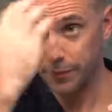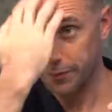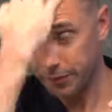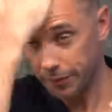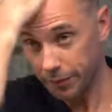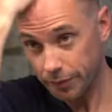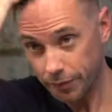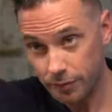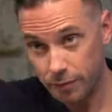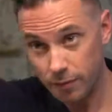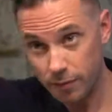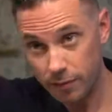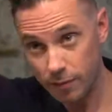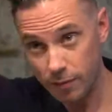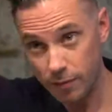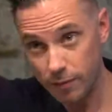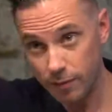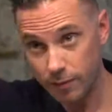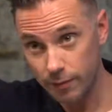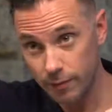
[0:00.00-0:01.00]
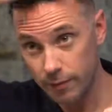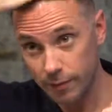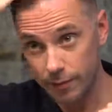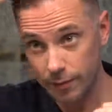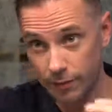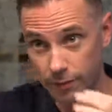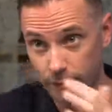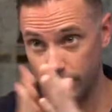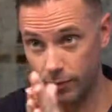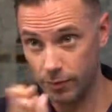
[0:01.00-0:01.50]

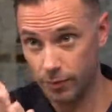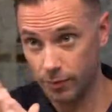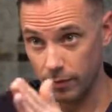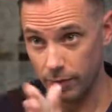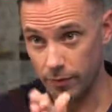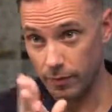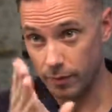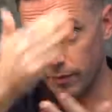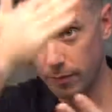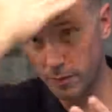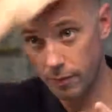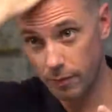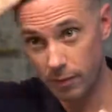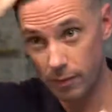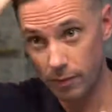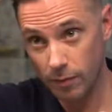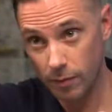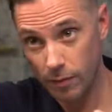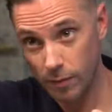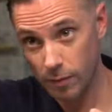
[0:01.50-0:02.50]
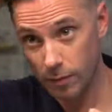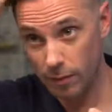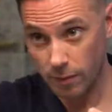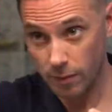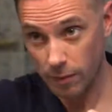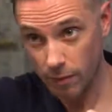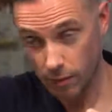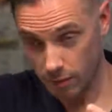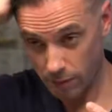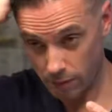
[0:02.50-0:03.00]

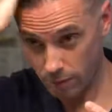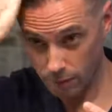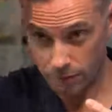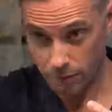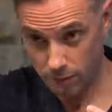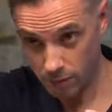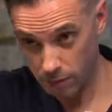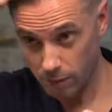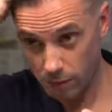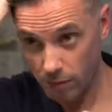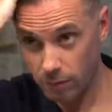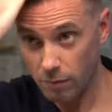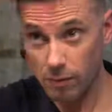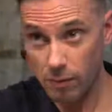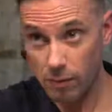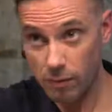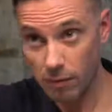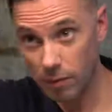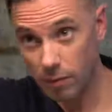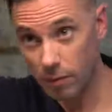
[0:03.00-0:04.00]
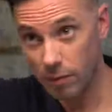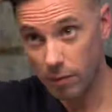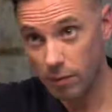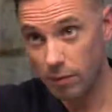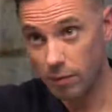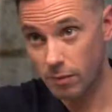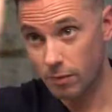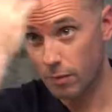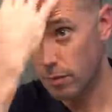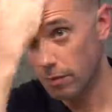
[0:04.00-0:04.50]

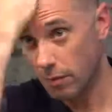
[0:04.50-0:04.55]
(no one is talking)